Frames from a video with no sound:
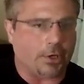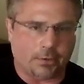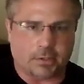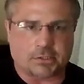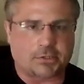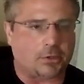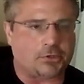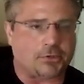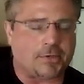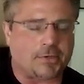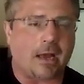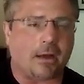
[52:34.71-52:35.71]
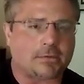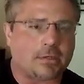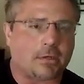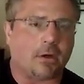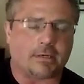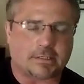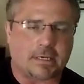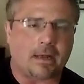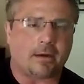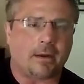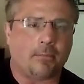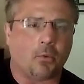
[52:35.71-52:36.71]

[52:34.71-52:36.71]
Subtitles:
you can start your dials on a Saturday